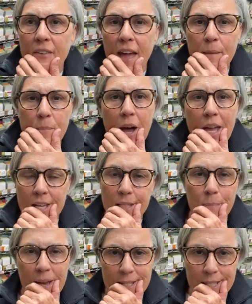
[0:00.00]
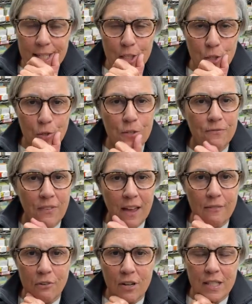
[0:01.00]
Fama is my sister's
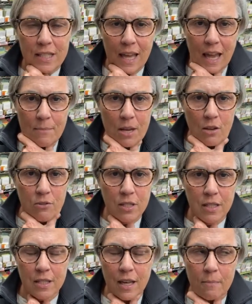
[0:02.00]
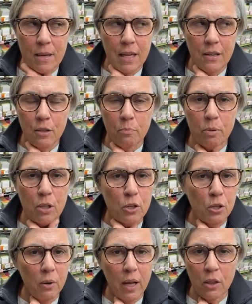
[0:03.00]
favorite scabiosis. I mean, the
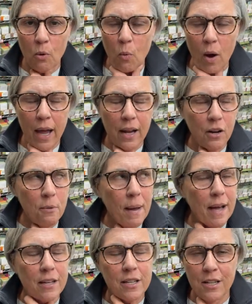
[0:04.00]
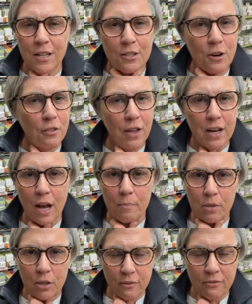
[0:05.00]
blue and the white, oh my goodness, are they not
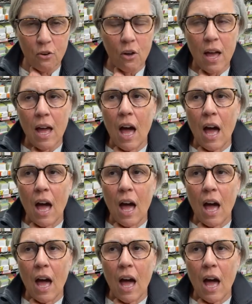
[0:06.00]
beautiful?